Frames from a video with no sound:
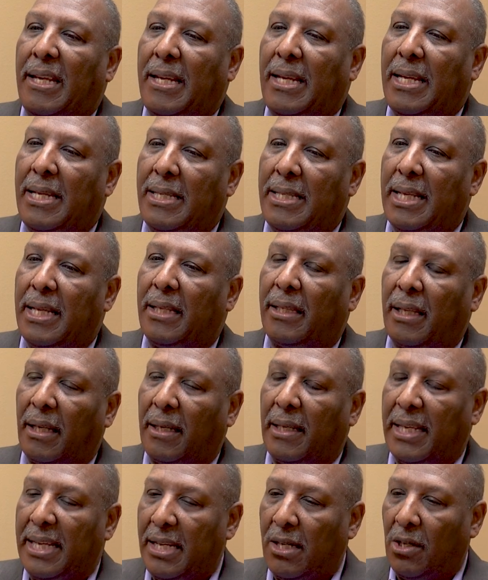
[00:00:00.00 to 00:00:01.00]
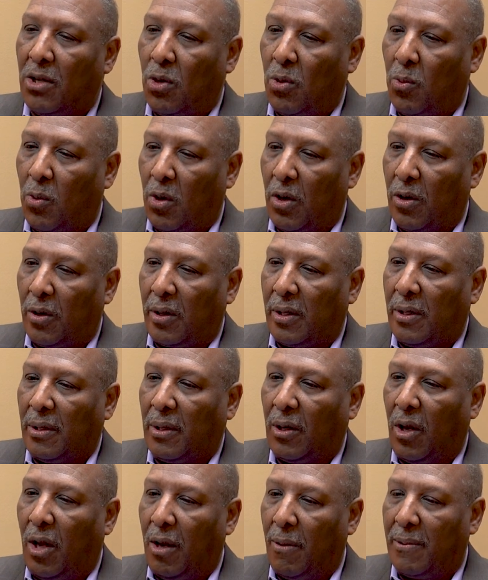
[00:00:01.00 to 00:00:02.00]
he did the legal work
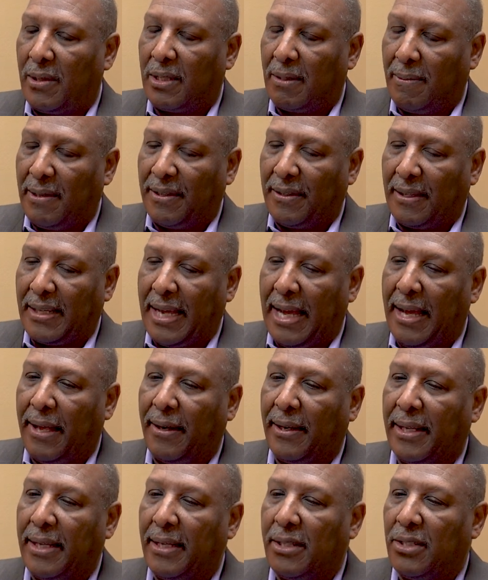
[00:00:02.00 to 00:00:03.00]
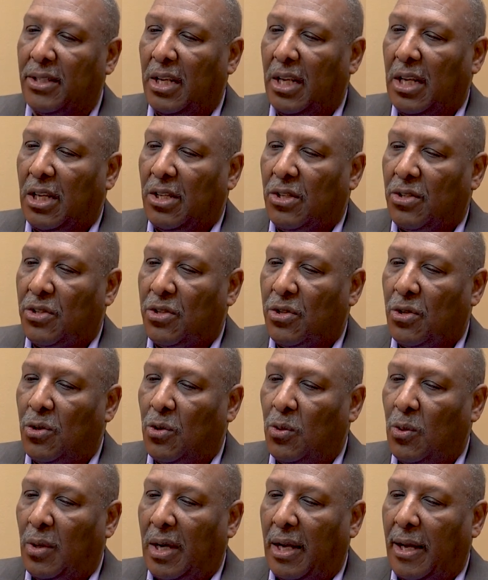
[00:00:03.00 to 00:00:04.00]
along with some other colleagues
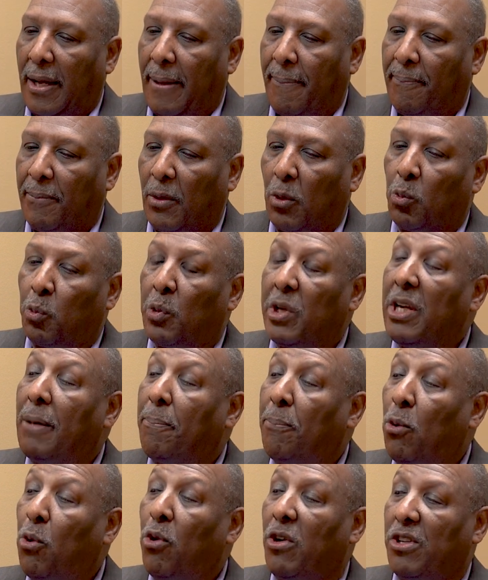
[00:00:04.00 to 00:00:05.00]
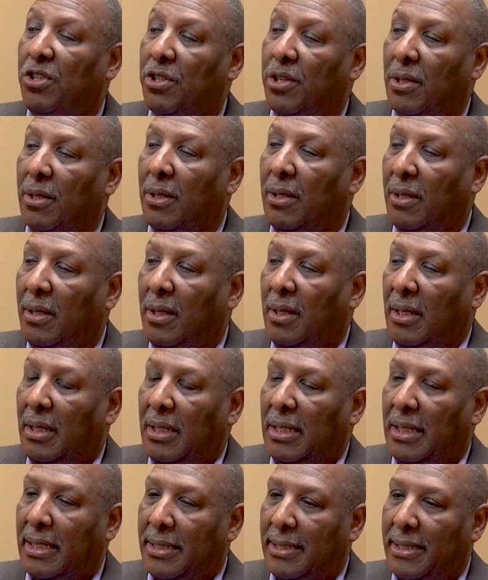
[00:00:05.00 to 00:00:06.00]
to reapportion
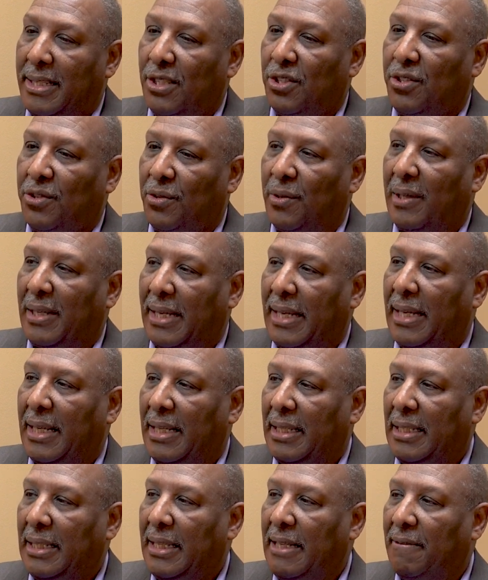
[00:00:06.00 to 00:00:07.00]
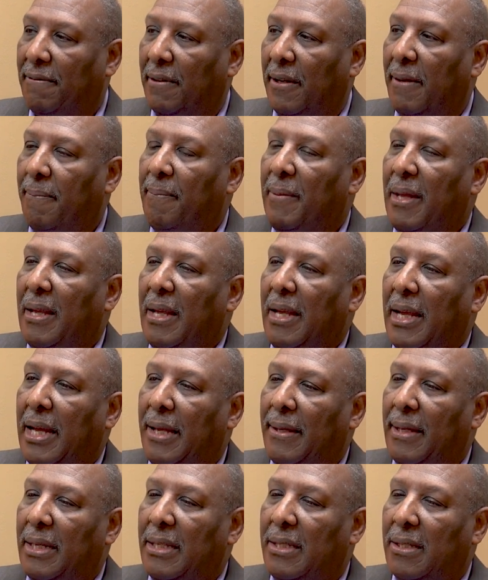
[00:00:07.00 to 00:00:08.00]
a district in Cleveland,
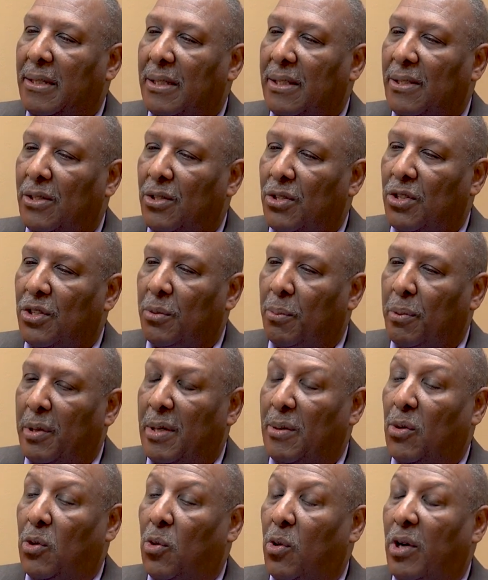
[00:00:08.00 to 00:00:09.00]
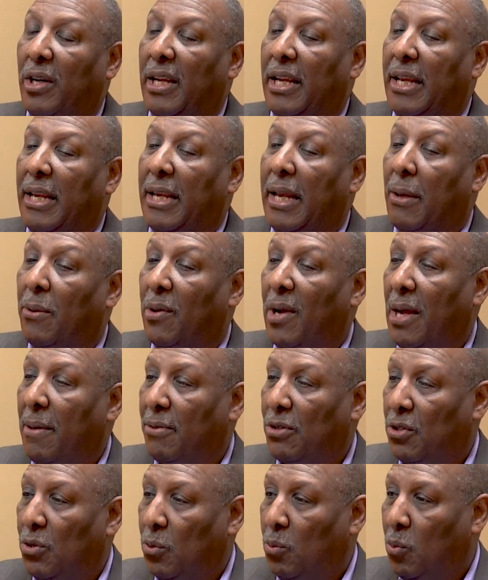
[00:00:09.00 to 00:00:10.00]
and they took it to the Supreme Court, and they were
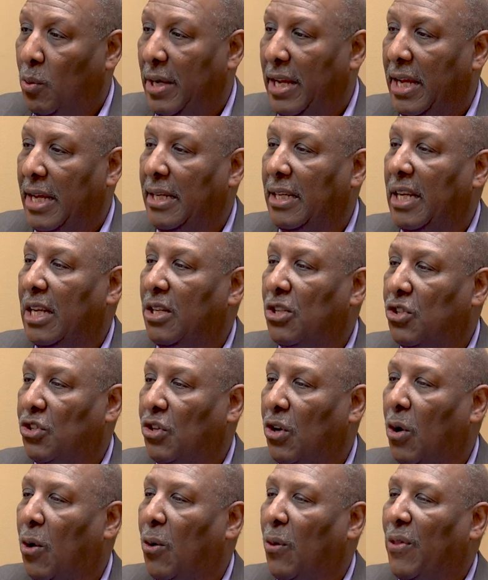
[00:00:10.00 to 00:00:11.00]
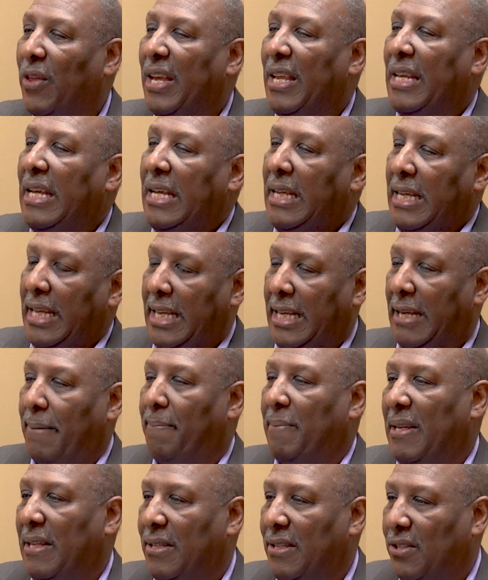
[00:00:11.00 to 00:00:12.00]
able to win and show that it
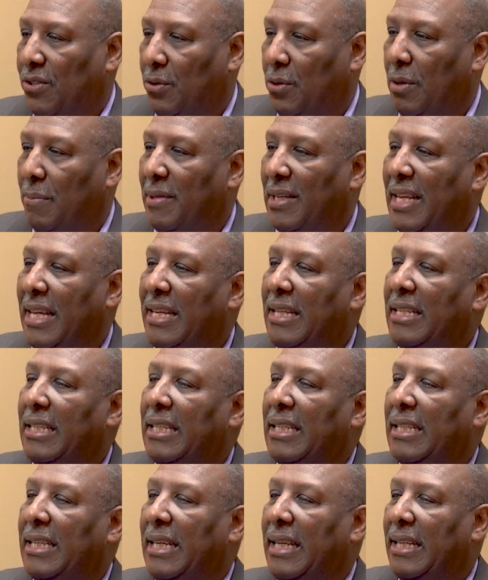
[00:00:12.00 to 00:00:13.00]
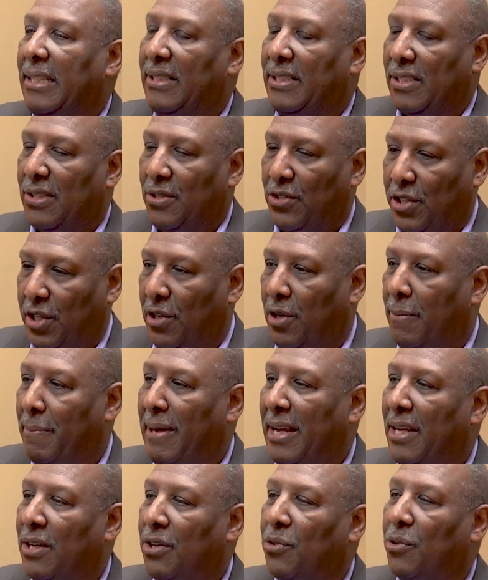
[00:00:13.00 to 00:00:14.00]
had been discriminated against,
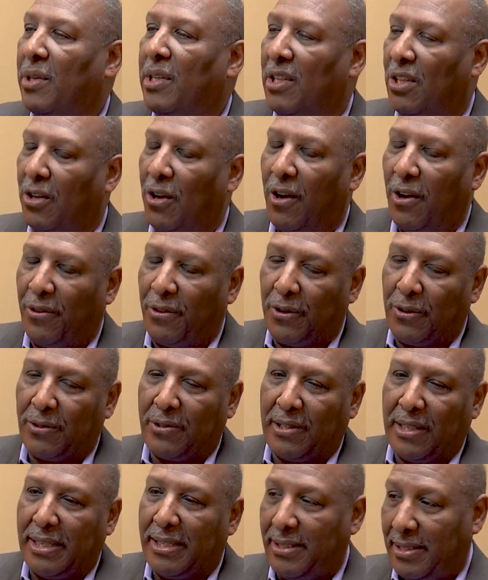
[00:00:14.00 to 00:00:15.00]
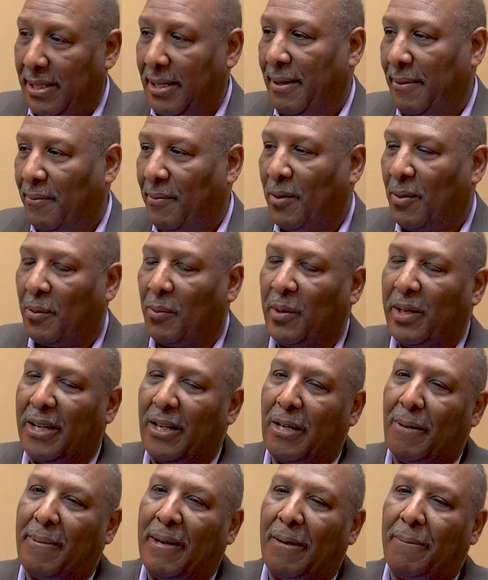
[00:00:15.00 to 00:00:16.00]
gerrymandering, and all those things that we
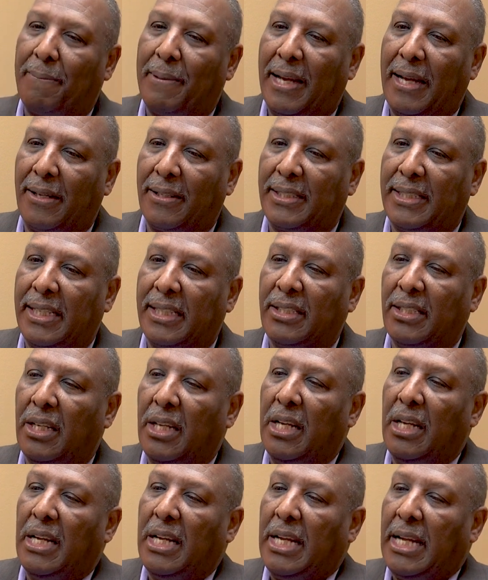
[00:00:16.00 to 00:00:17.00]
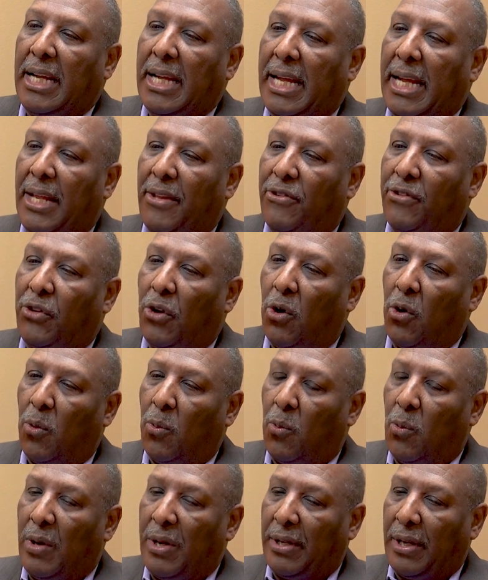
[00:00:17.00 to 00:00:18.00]
hear about in politics. And so
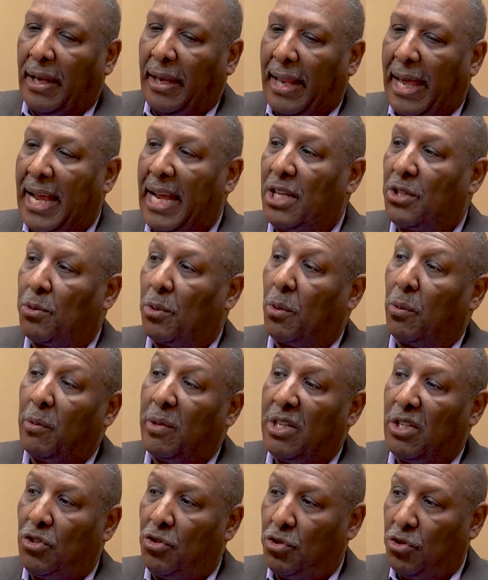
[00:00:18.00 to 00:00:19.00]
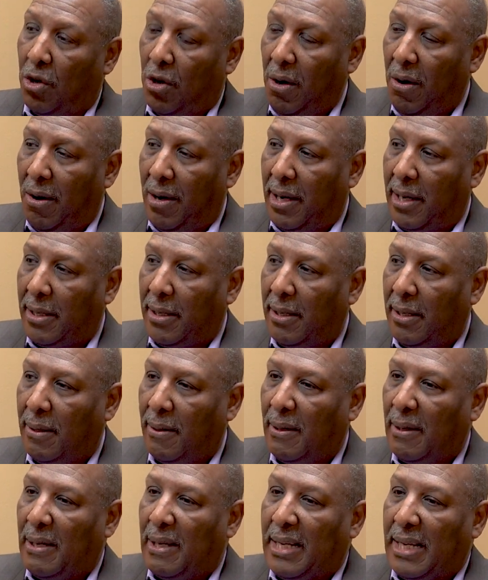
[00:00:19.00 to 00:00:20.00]
when the lines were redrawn,
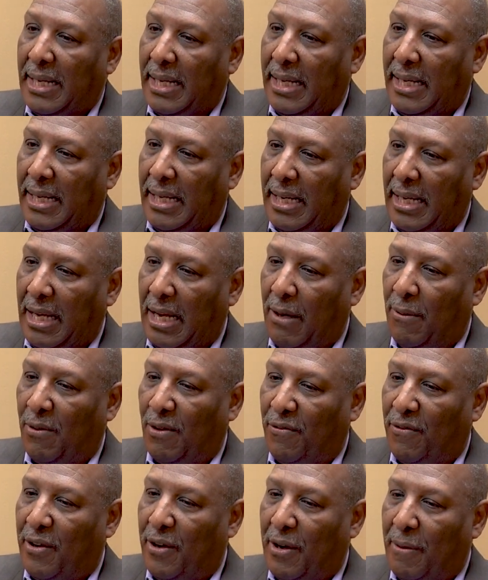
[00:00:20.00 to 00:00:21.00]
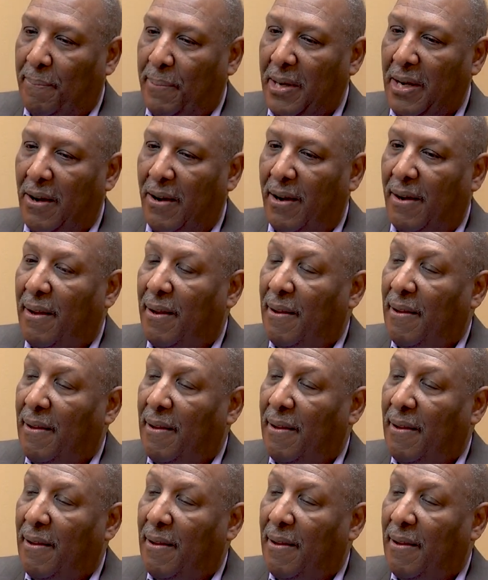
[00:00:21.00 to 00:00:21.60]
it was very apparent